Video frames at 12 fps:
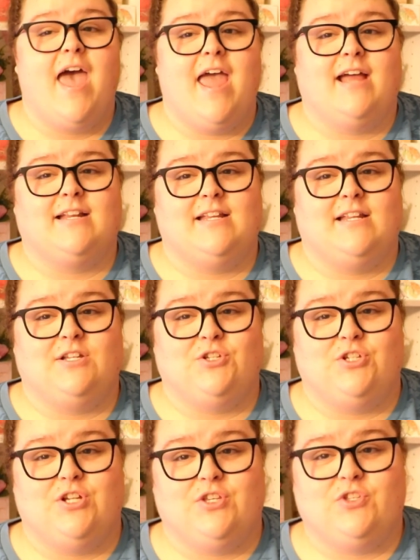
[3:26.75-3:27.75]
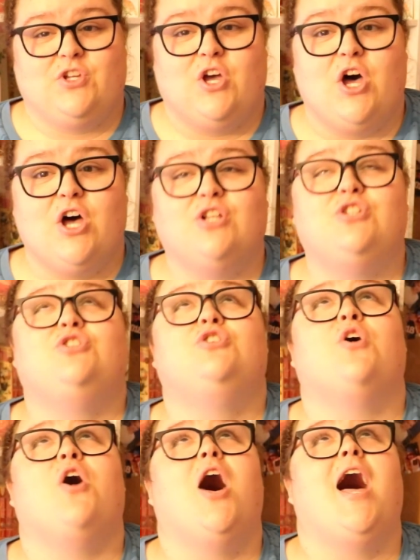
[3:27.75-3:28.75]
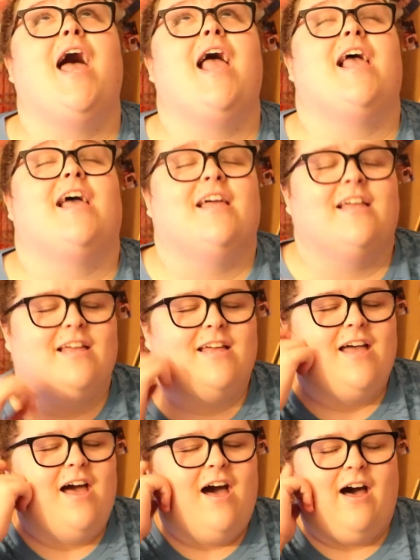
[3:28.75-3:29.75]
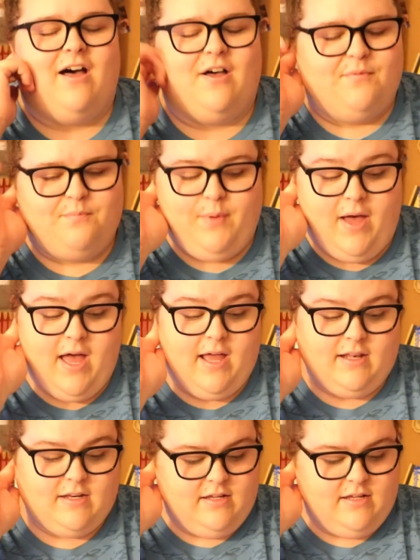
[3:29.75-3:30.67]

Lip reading: and it is just a joy. But